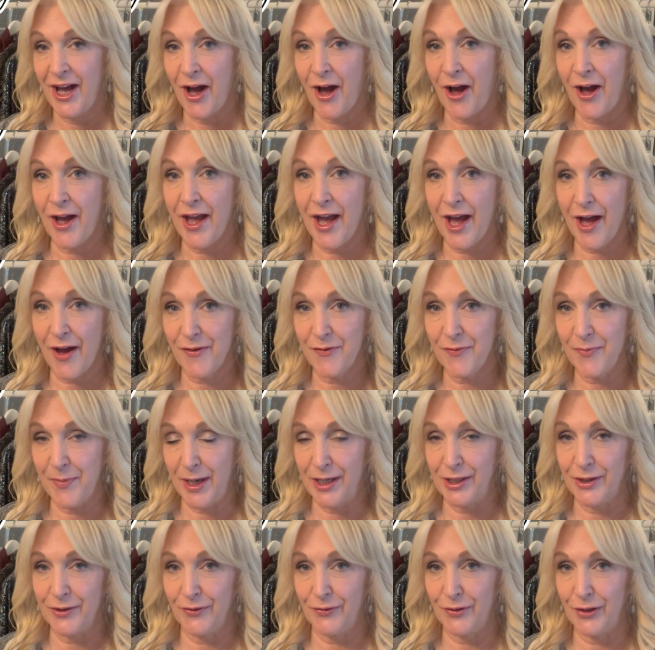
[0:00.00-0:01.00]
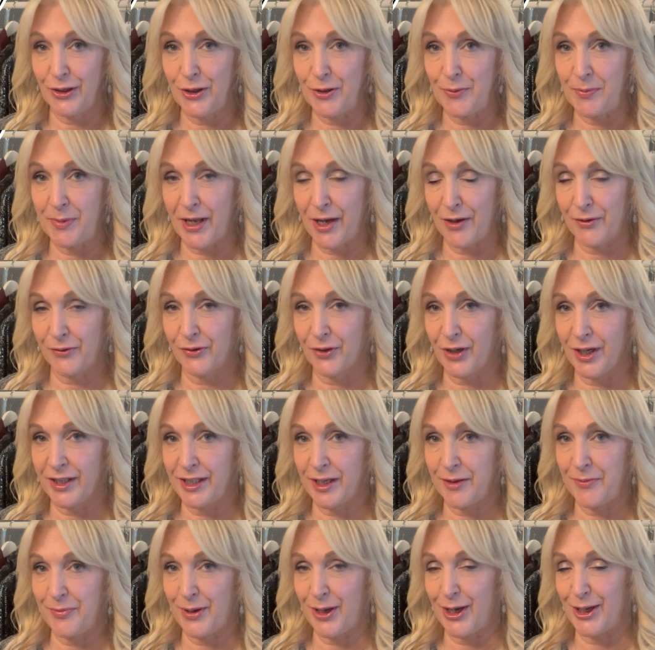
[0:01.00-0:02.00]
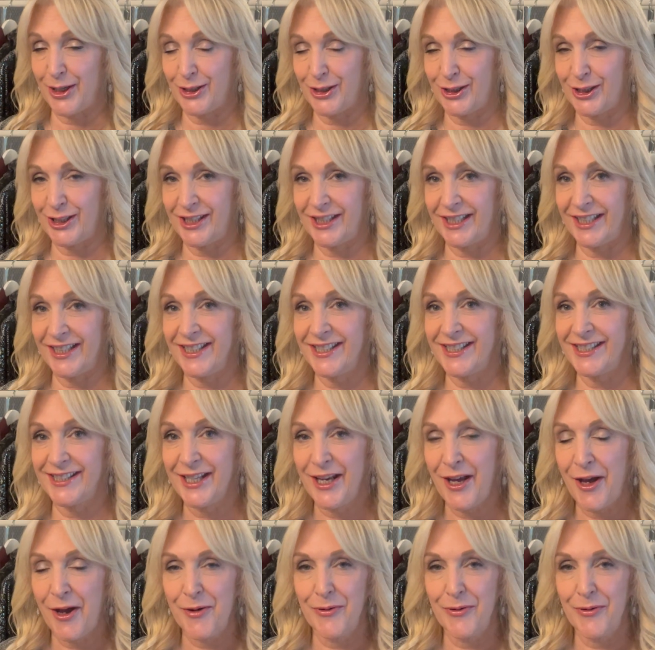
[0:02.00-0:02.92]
I have made a few Black Friday purchases,